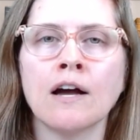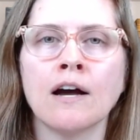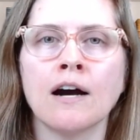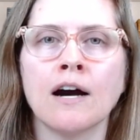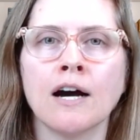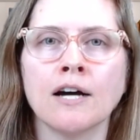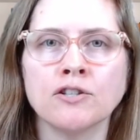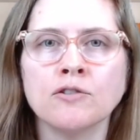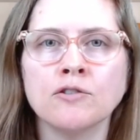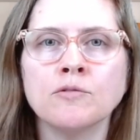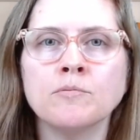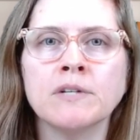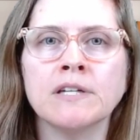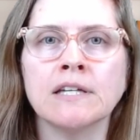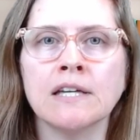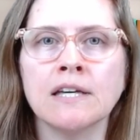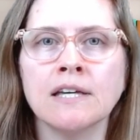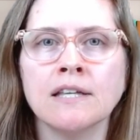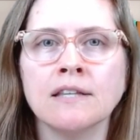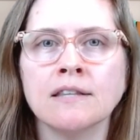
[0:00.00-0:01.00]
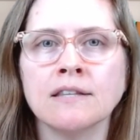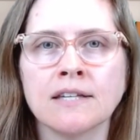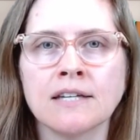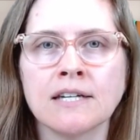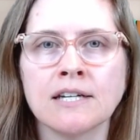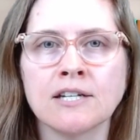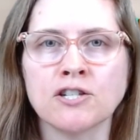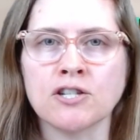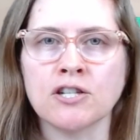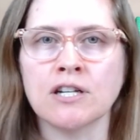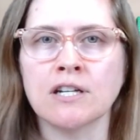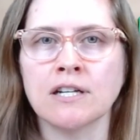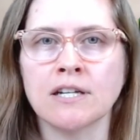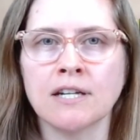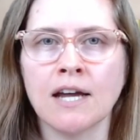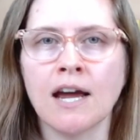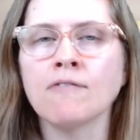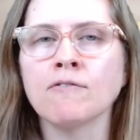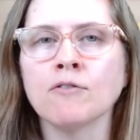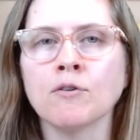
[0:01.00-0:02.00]
you'd be in the kitchen,
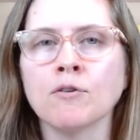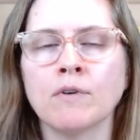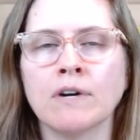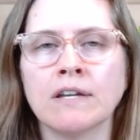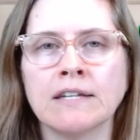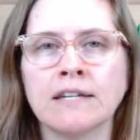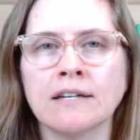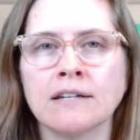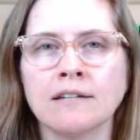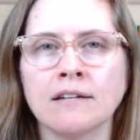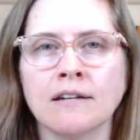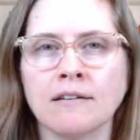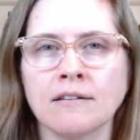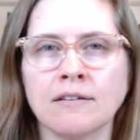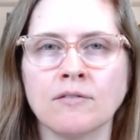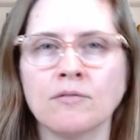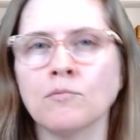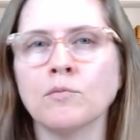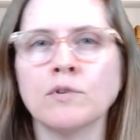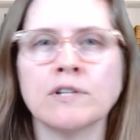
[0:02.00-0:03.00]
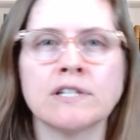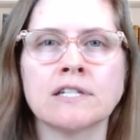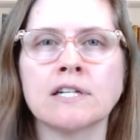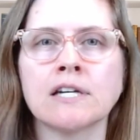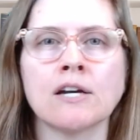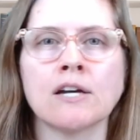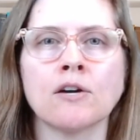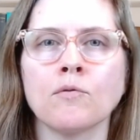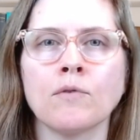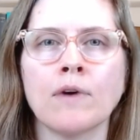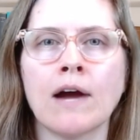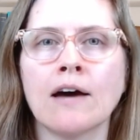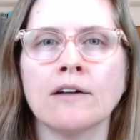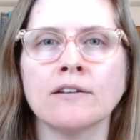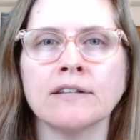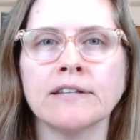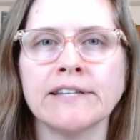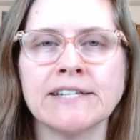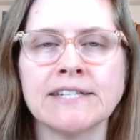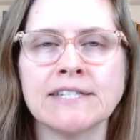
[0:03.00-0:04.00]
everyone whisking
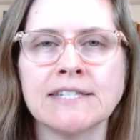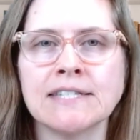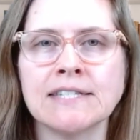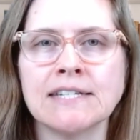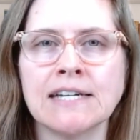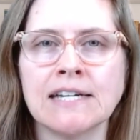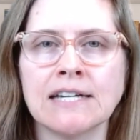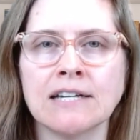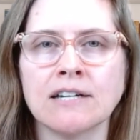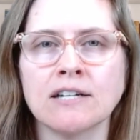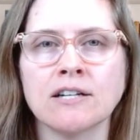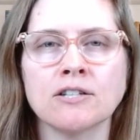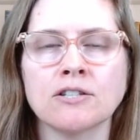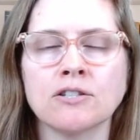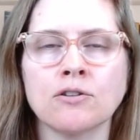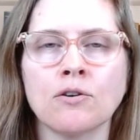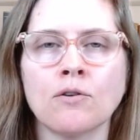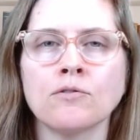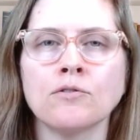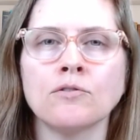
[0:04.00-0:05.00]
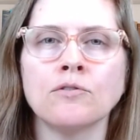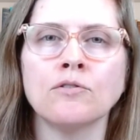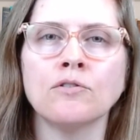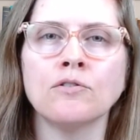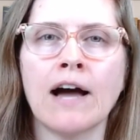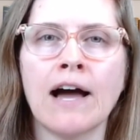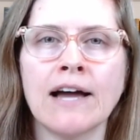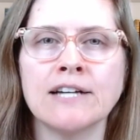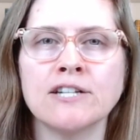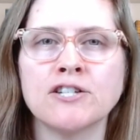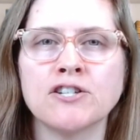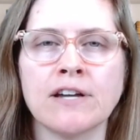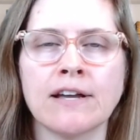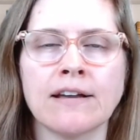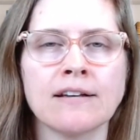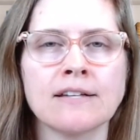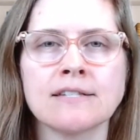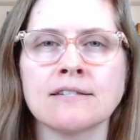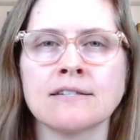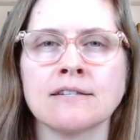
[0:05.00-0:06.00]
around, listening, total
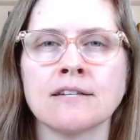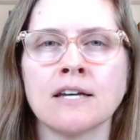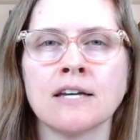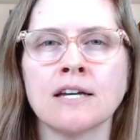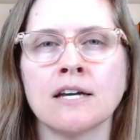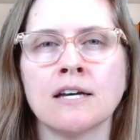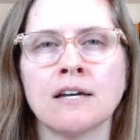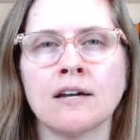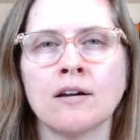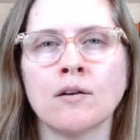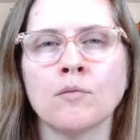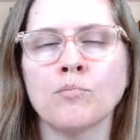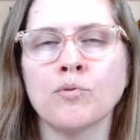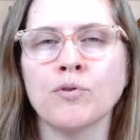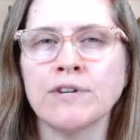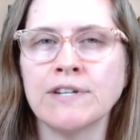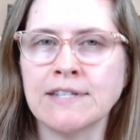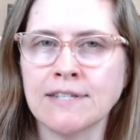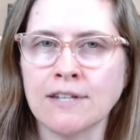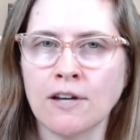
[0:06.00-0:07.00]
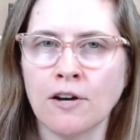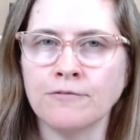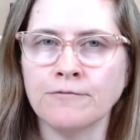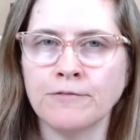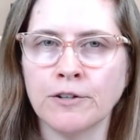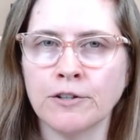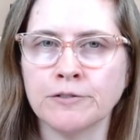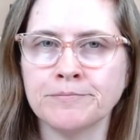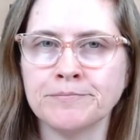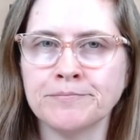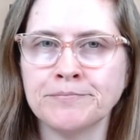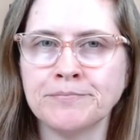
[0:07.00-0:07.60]
hijinks, pre-cell phone.